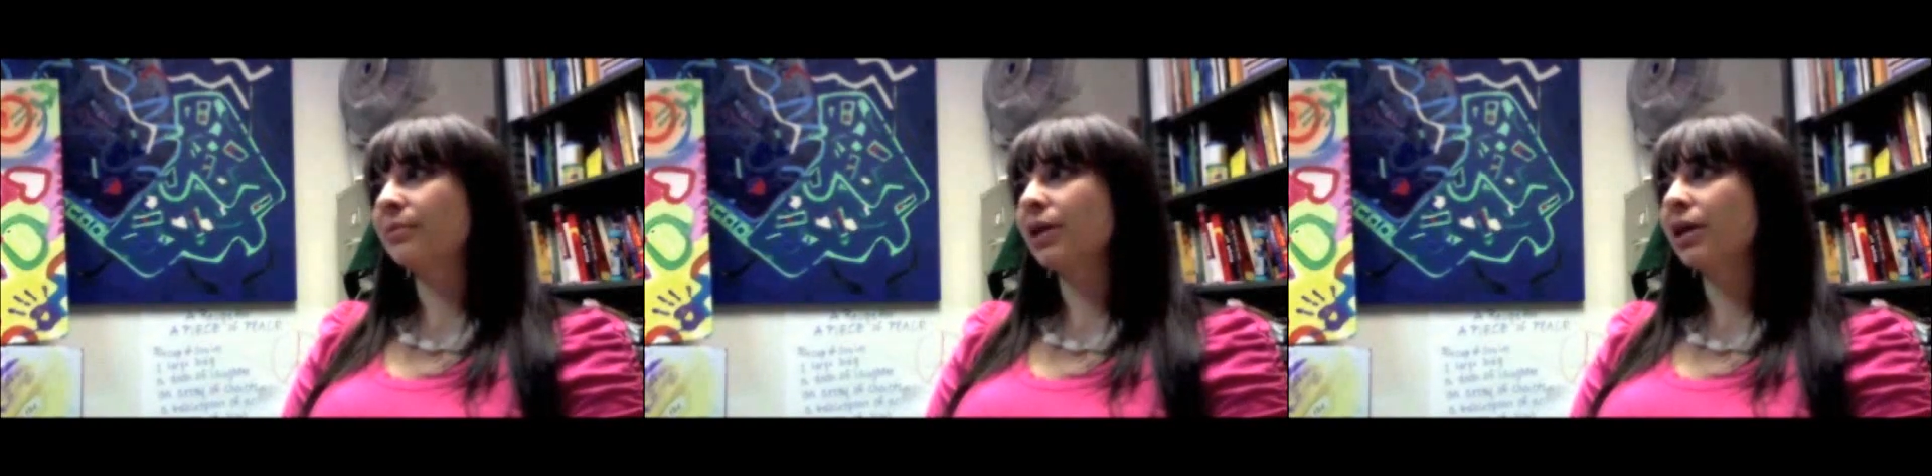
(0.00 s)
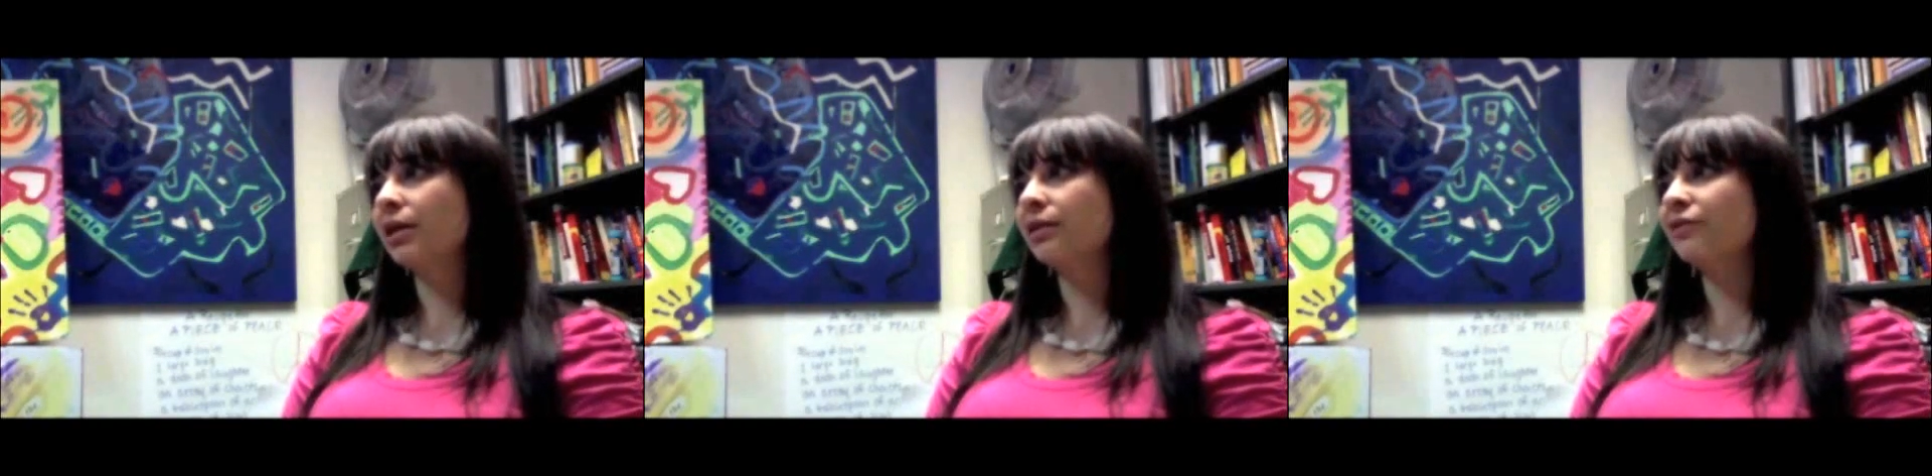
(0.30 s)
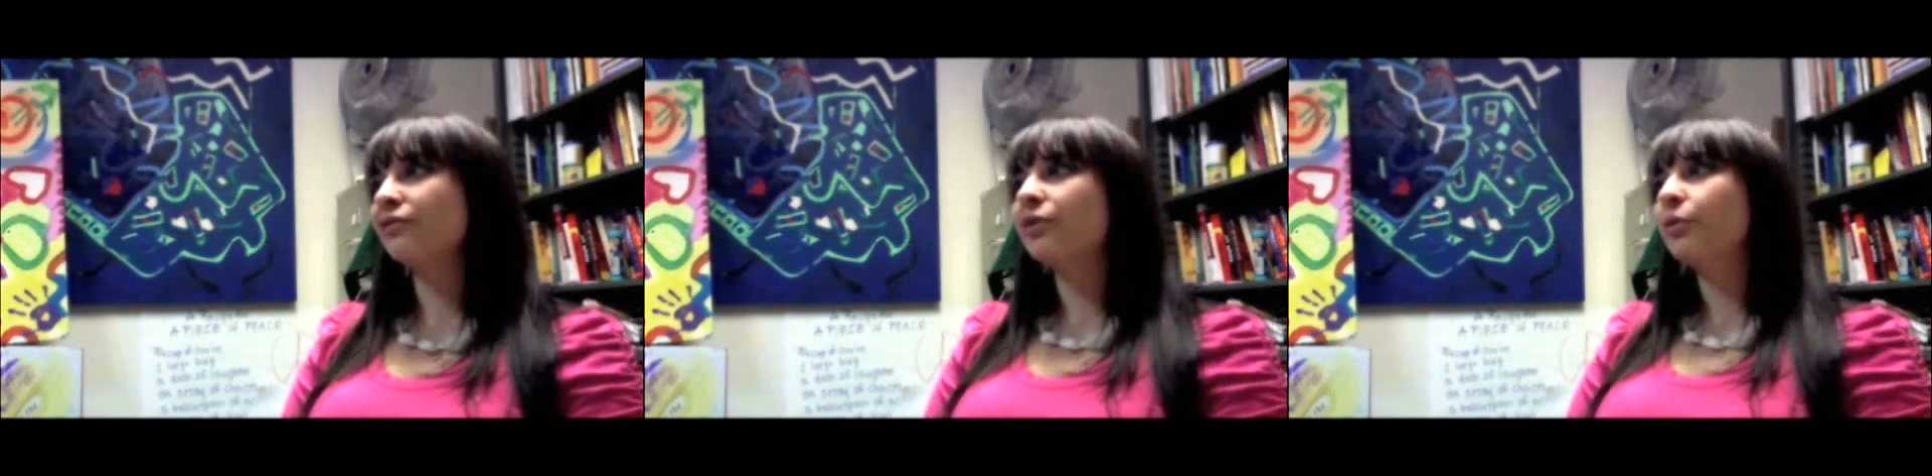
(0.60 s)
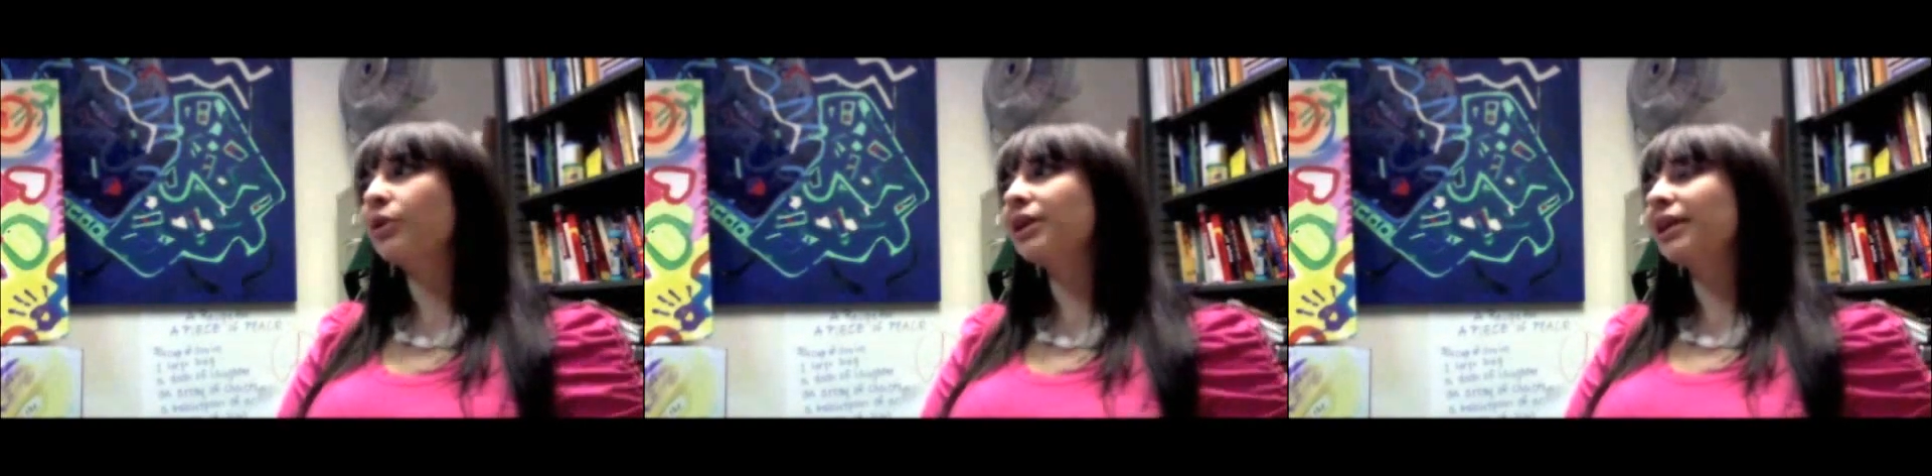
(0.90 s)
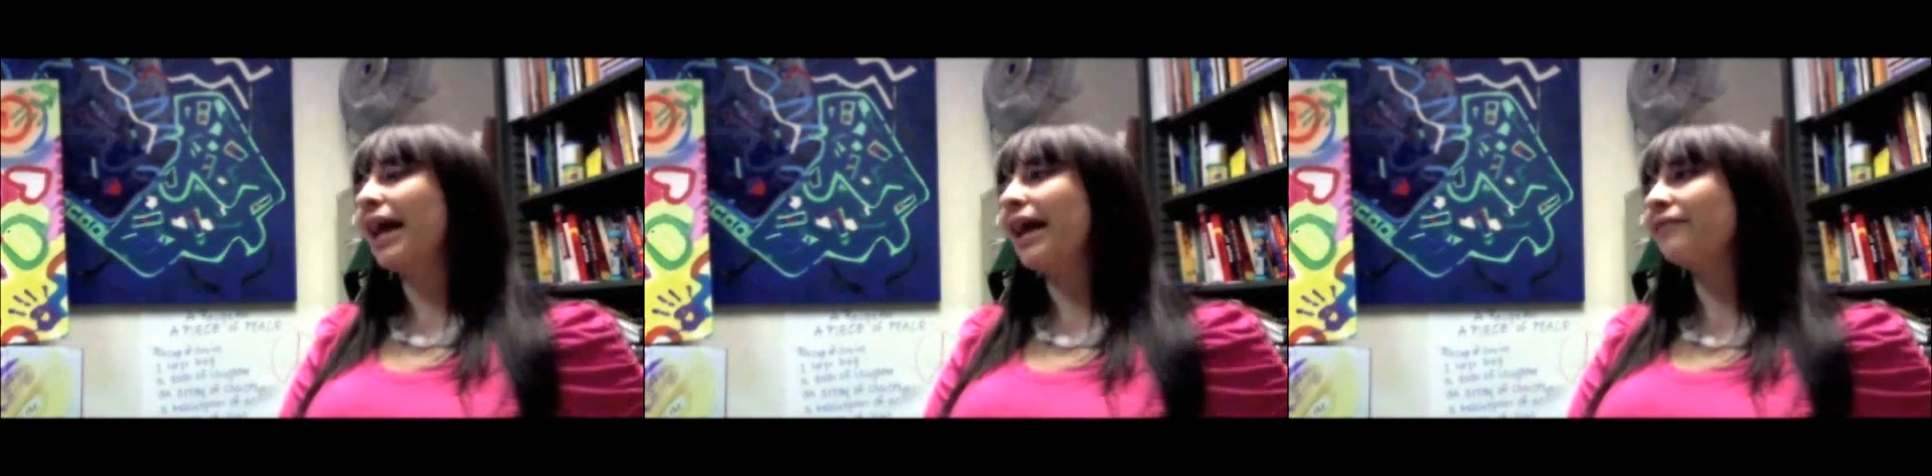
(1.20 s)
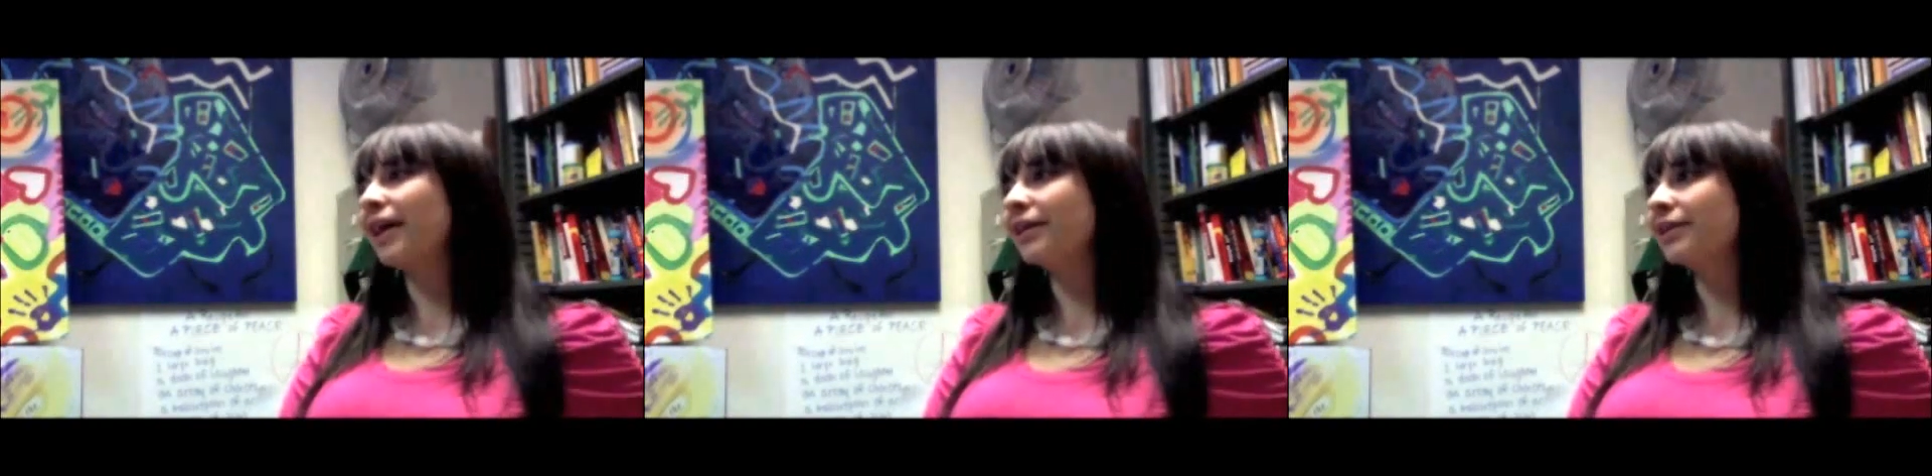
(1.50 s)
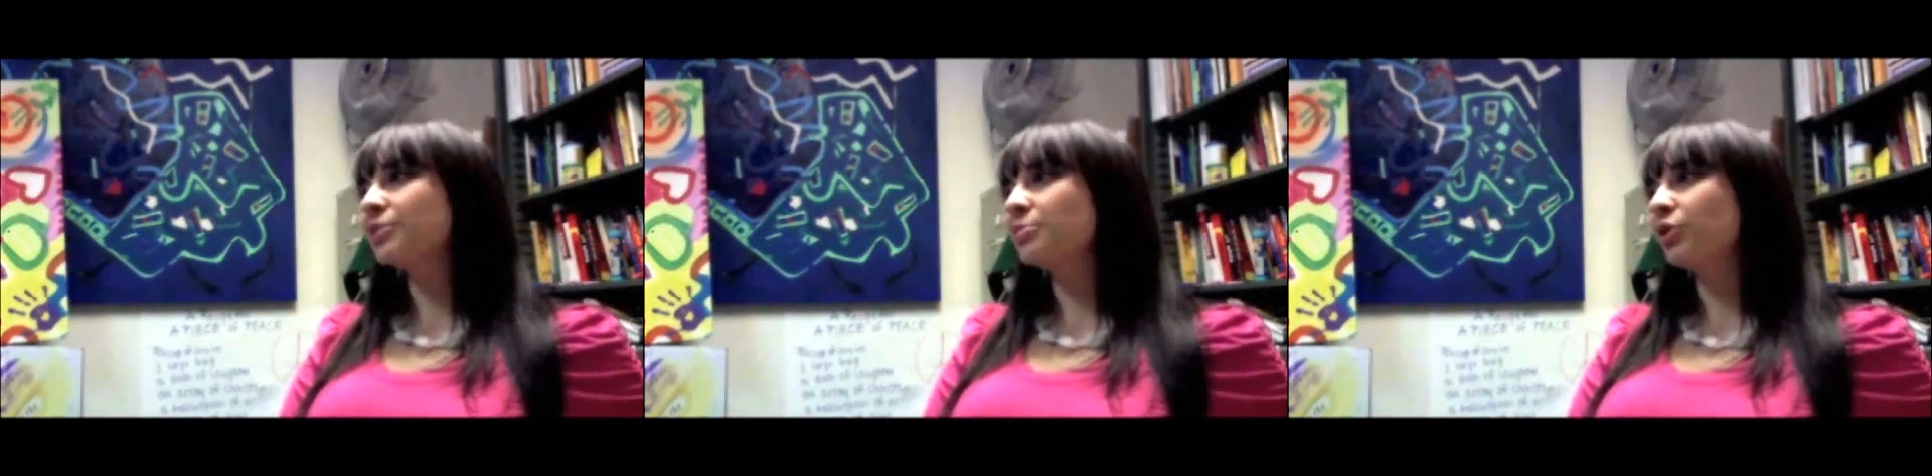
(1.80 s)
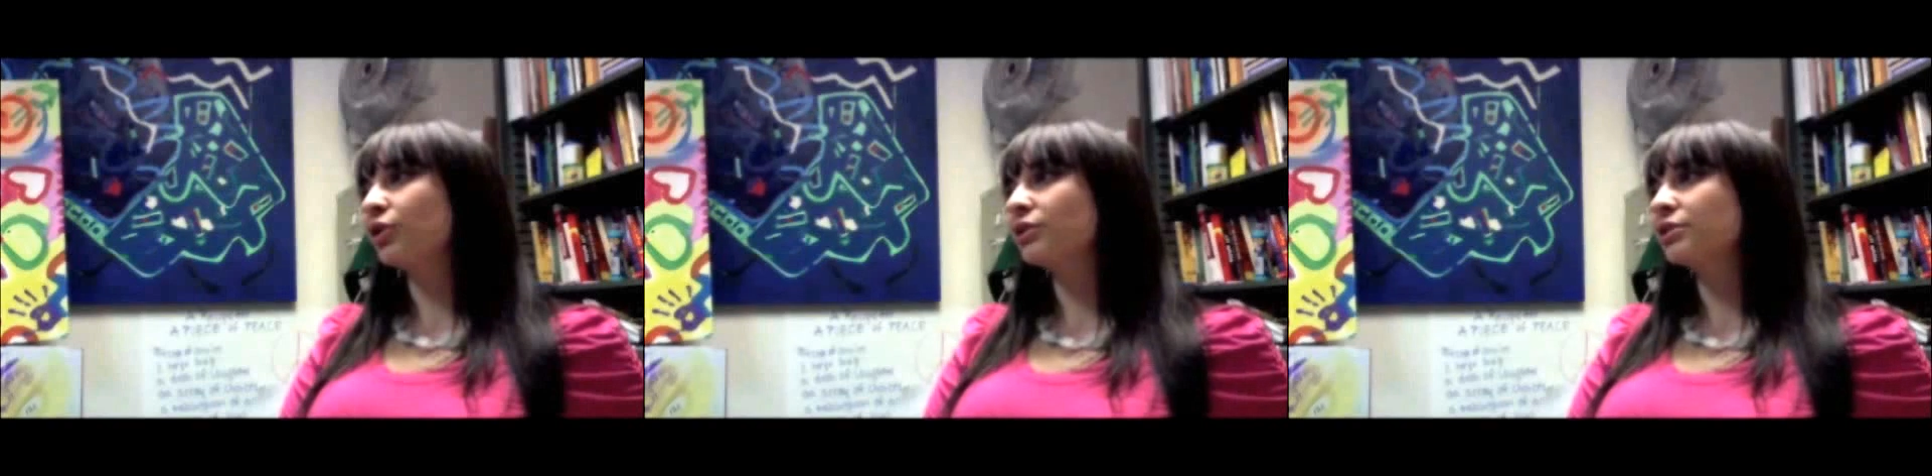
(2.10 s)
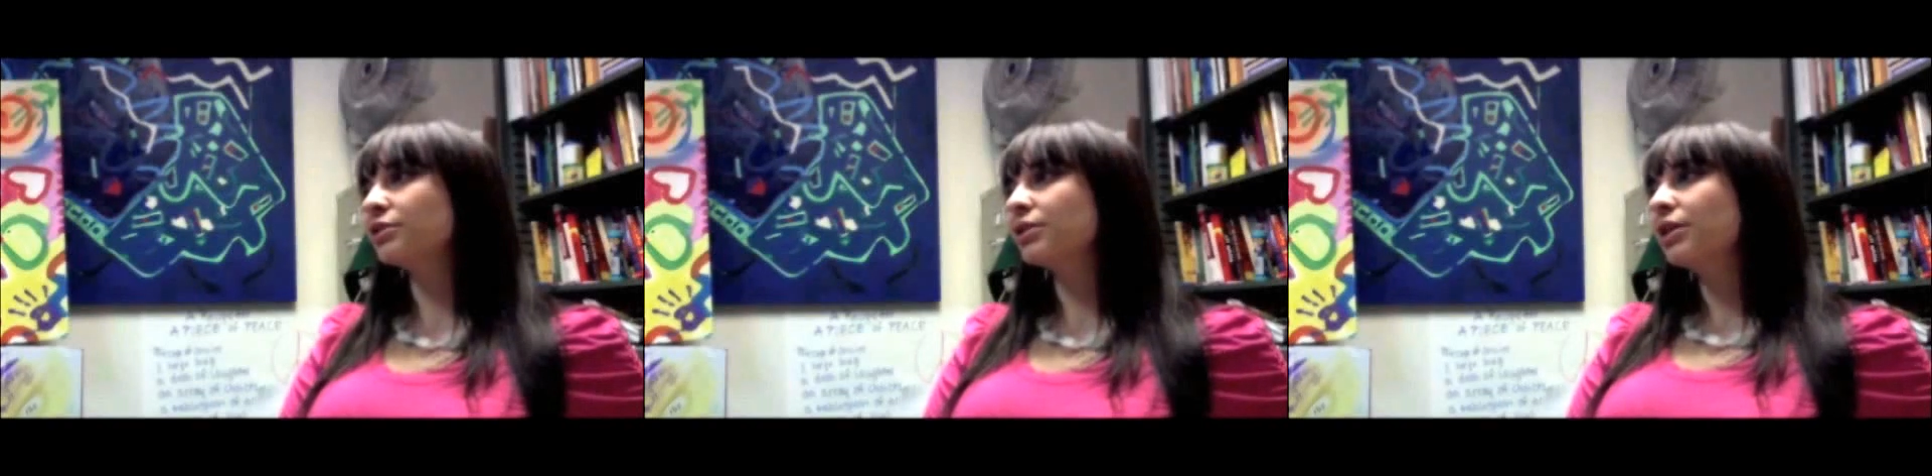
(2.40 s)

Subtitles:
And if we didn't have that experience,